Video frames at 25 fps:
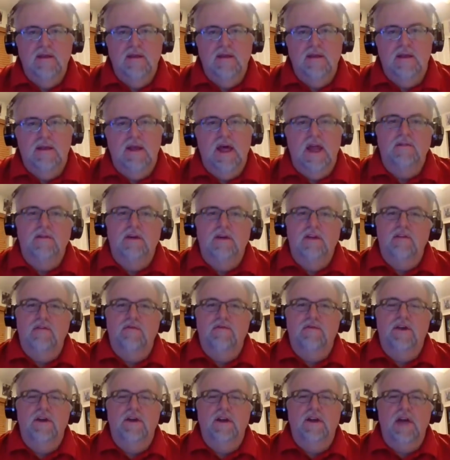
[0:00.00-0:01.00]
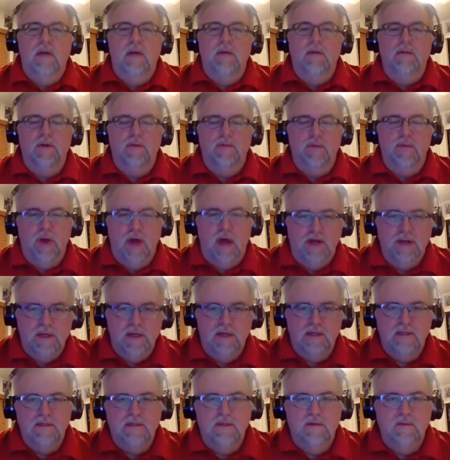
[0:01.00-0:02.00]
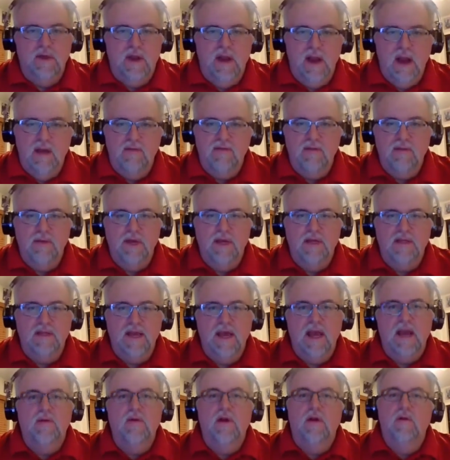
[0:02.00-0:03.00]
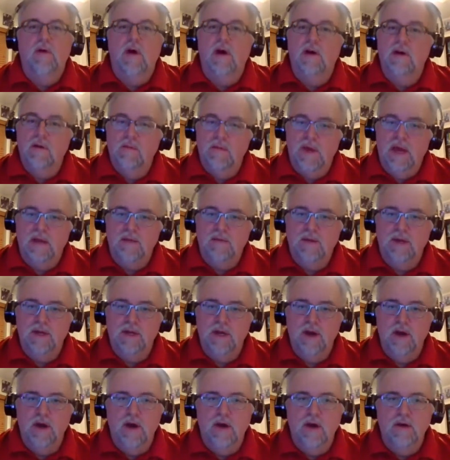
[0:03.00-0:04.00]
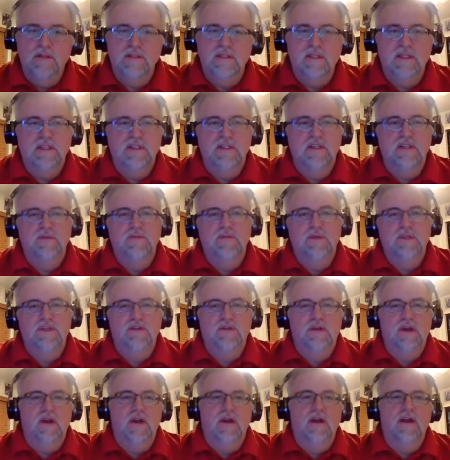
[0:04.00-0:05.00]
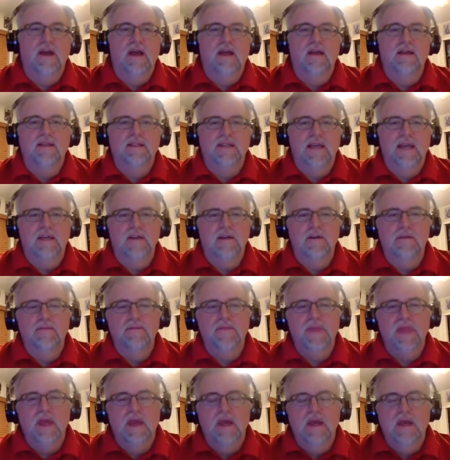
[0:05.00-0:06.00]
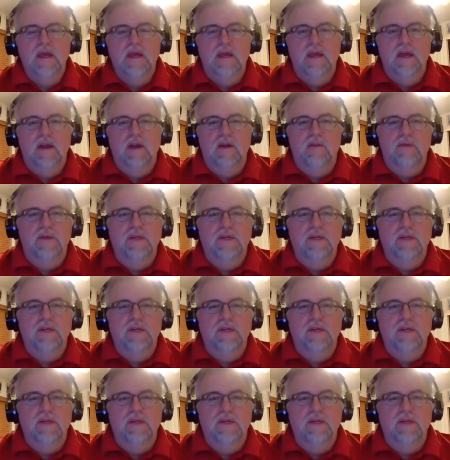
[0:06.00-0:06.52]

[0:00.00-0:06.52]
a lot of other fun comic book projects. But enough about that. I want to welcome back my co-host. This is Mr. Eric Alexander. Eric,